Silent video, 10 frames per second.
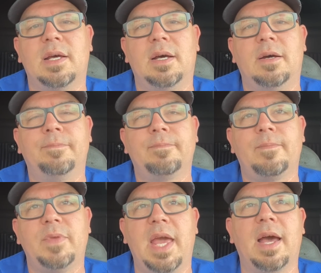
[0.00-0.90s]

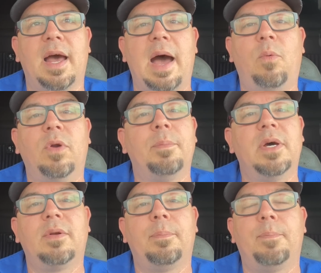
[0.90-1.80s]
I want to
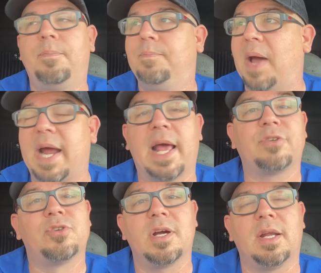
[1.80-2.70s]
build a
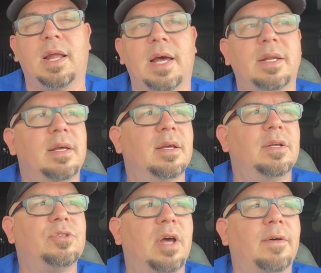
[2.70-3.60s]
badass trucking line
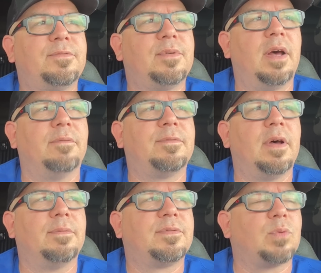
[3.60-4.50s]

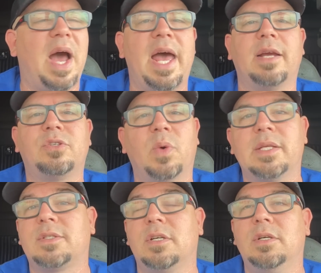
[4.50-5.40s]
of swag,
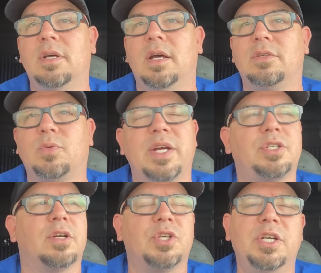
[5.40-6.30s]

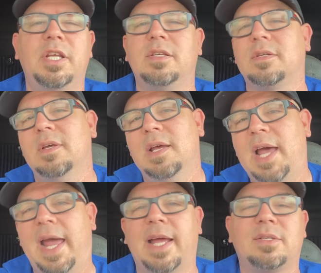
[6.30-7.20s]
sweatshirts, hoodies,
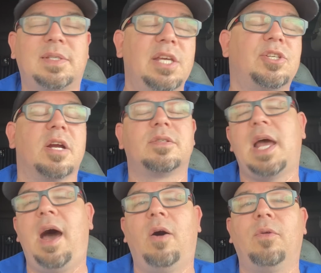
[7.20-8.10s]
hats, t-shirts,
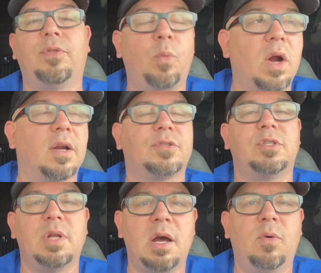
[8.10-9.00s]
all the words.
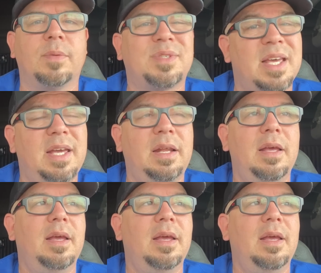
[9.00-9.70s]
You know what I'm saying?